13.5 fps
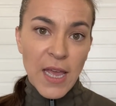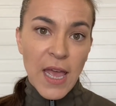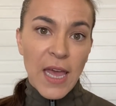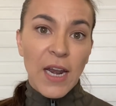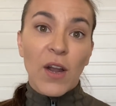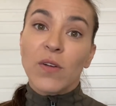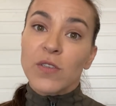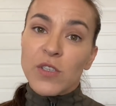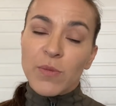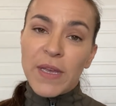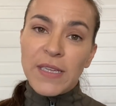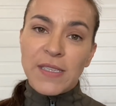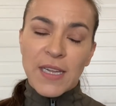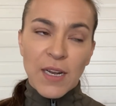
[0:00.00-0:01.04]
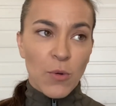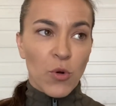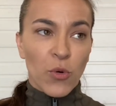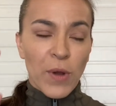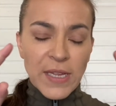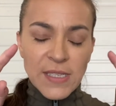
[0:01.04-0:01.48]
And it also means that it
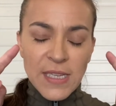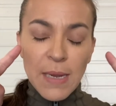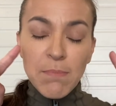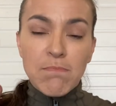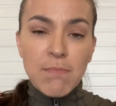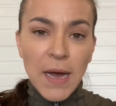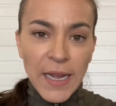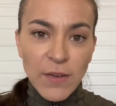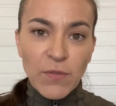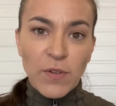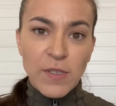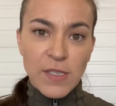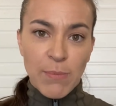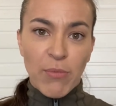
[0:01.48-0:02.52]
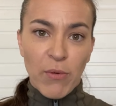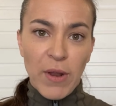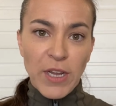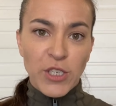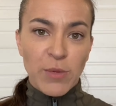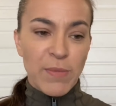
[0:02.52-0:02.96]
creates that mindful
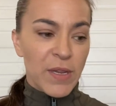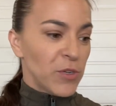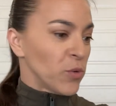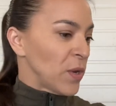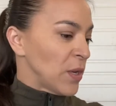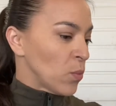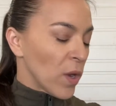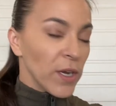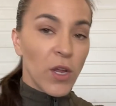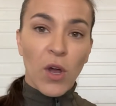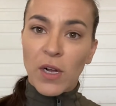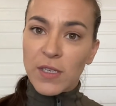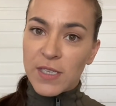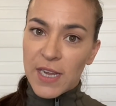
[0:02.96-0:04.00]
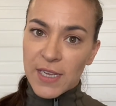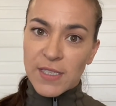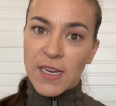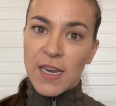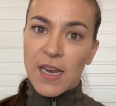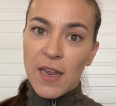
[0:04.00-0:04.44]
separation between one
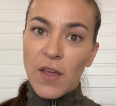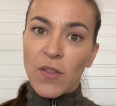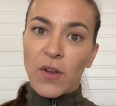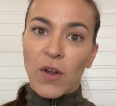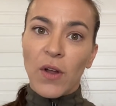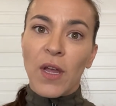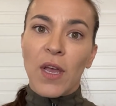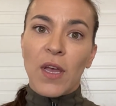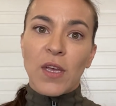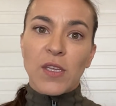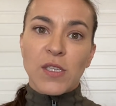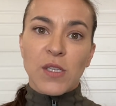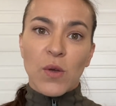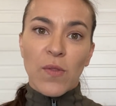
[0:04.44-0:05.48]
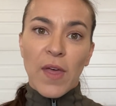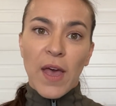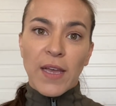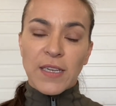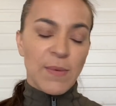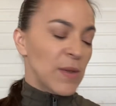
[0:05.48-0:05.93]
context and another, so
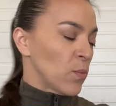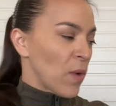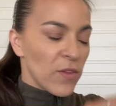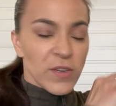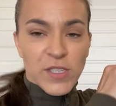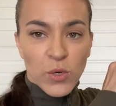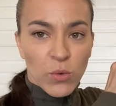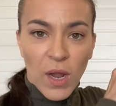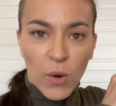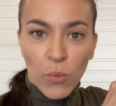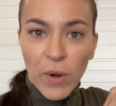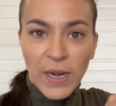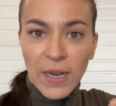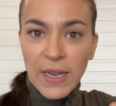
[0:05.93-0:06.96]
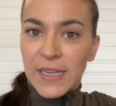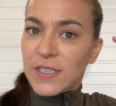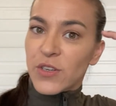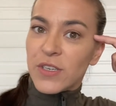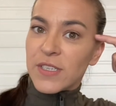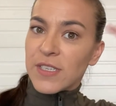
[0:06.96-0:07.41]
that, whether it's a written
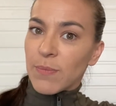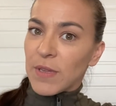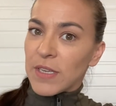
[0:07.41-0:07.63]
list or just something